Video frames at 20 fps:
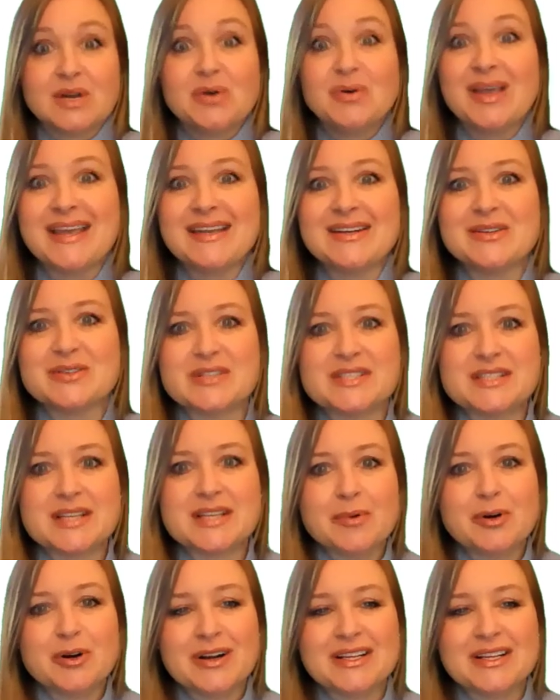Okay, to
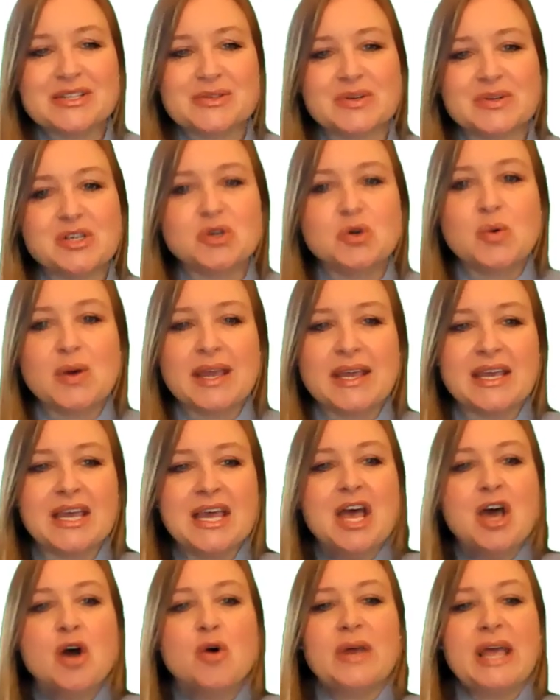summarize real quick,
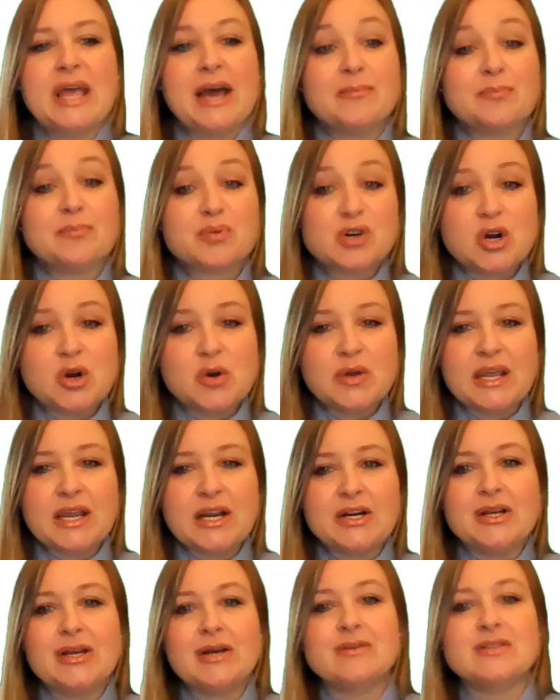we have
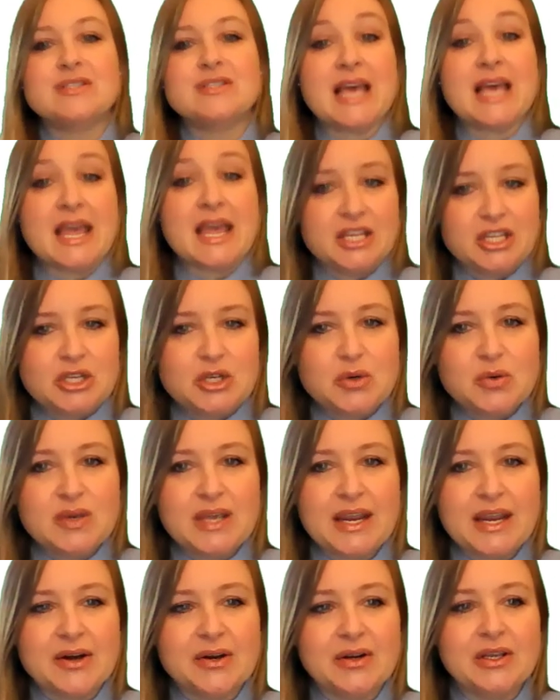prokaryotes and
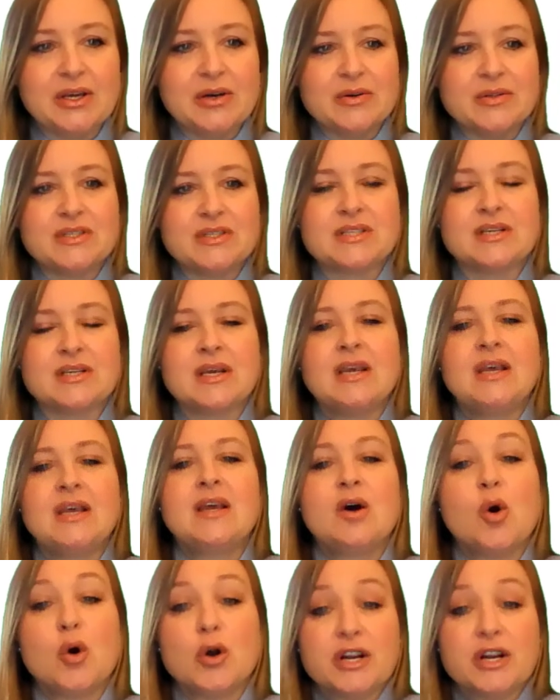eukaryotes
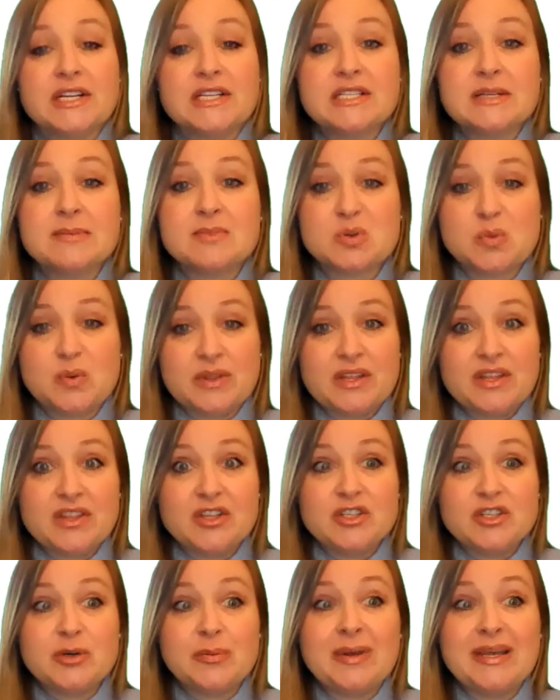Organisms within
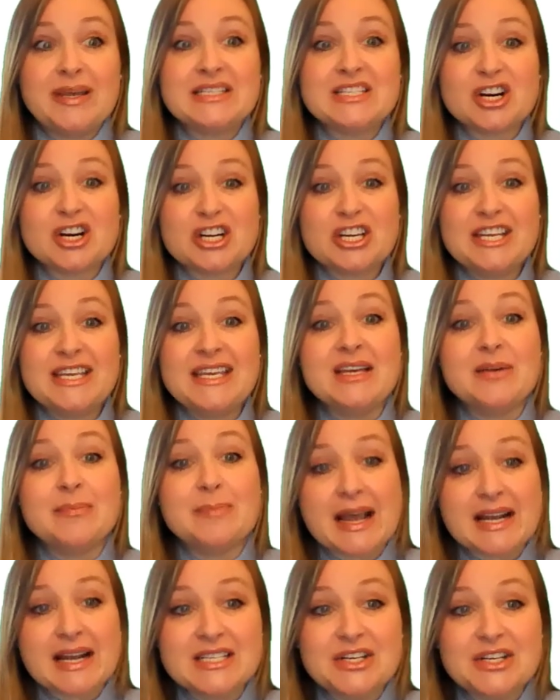the domains Archaea
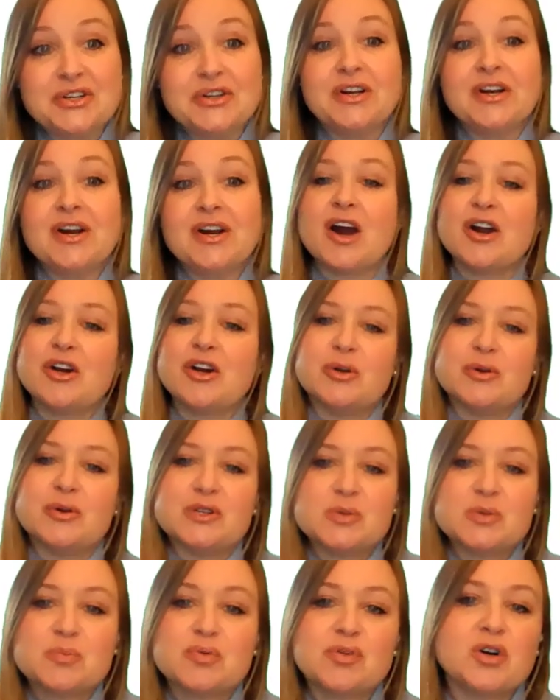and bacteria are known
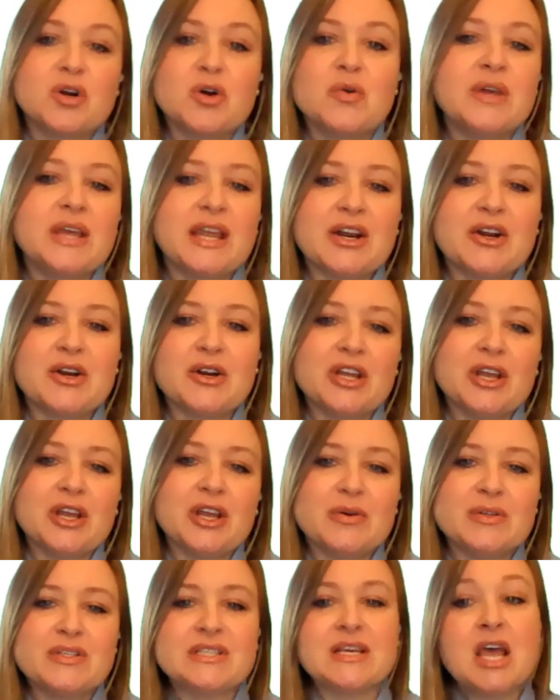as
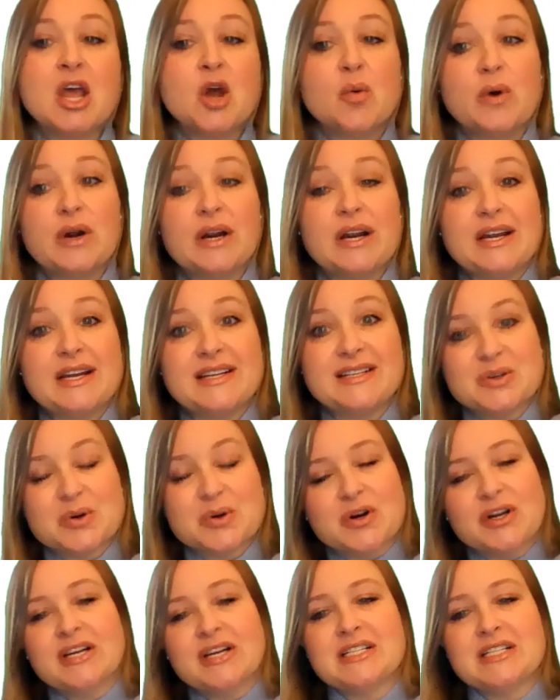prokaryotes, whereas
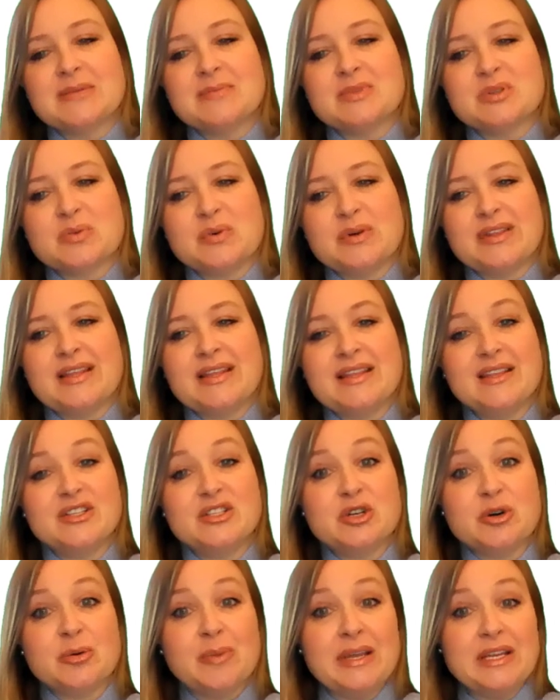organisms within
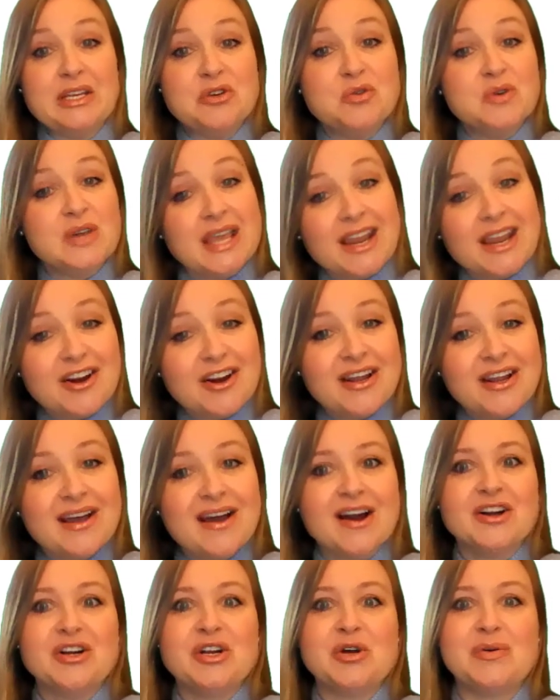the domain
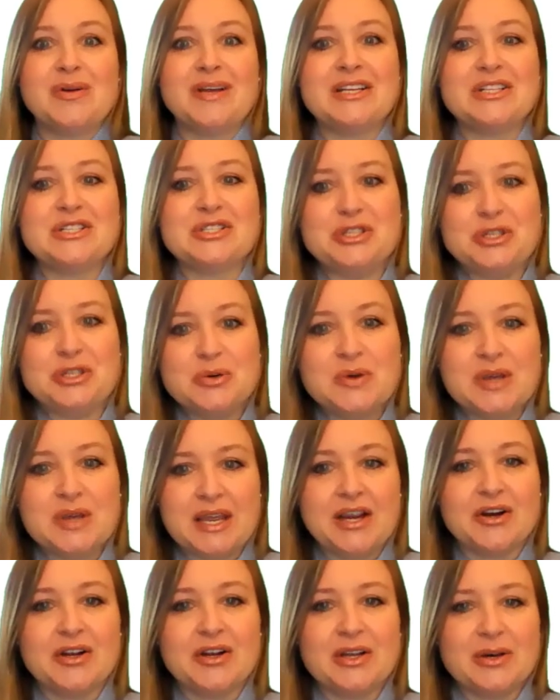eukarya are known as
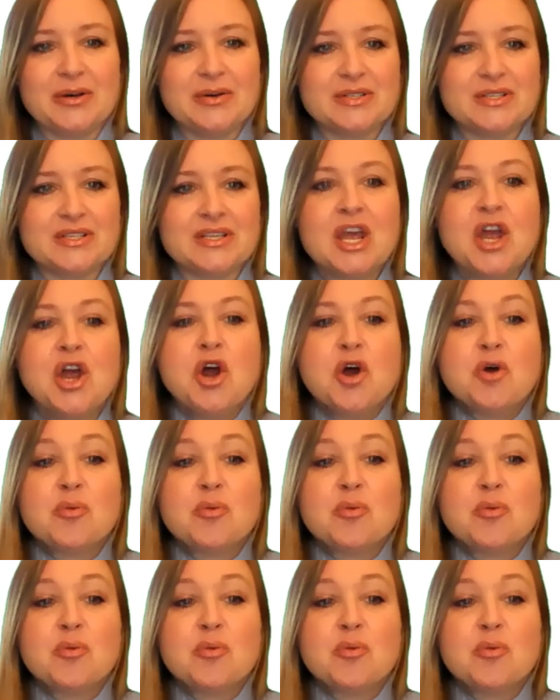eukaryotes.